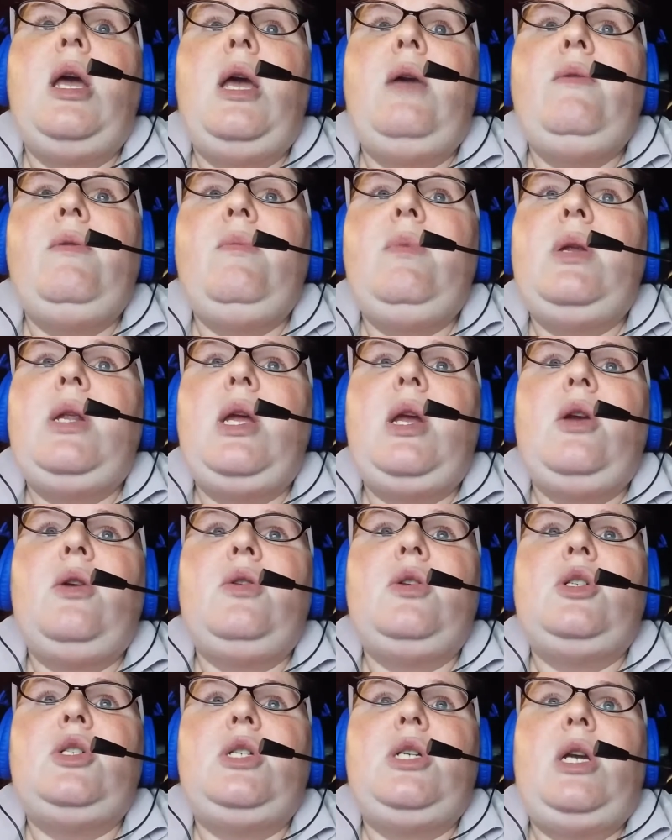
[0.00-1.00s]
even when he
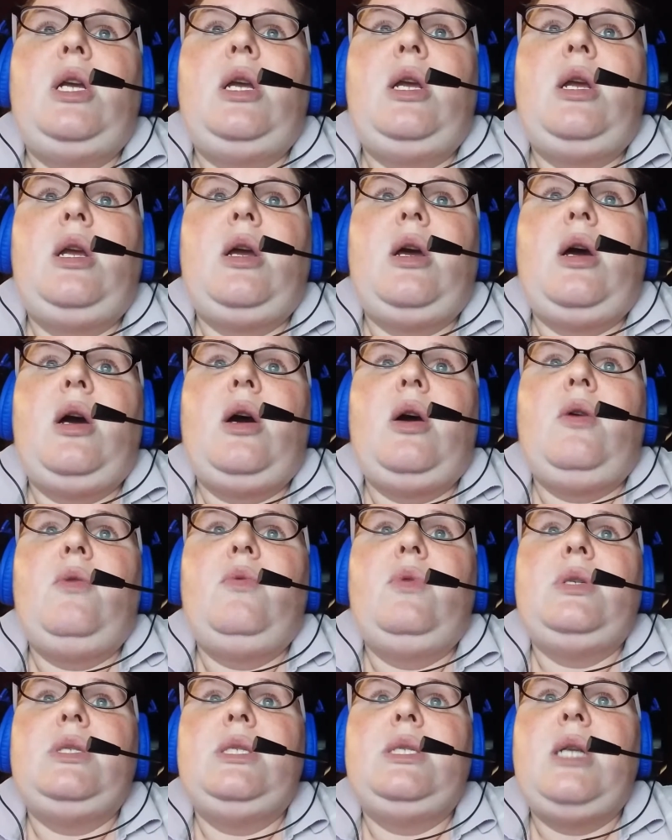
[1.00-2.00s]
or she
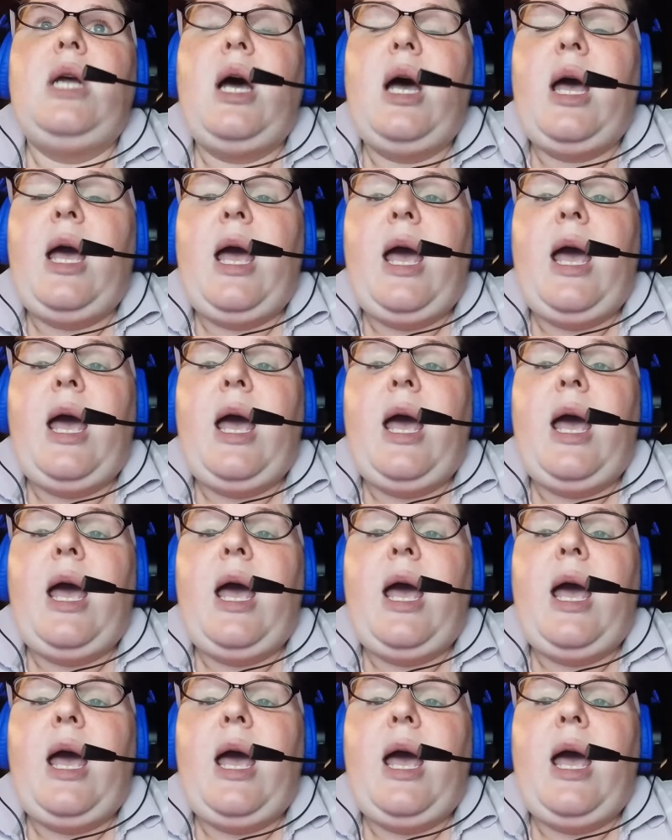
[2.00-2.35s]
was not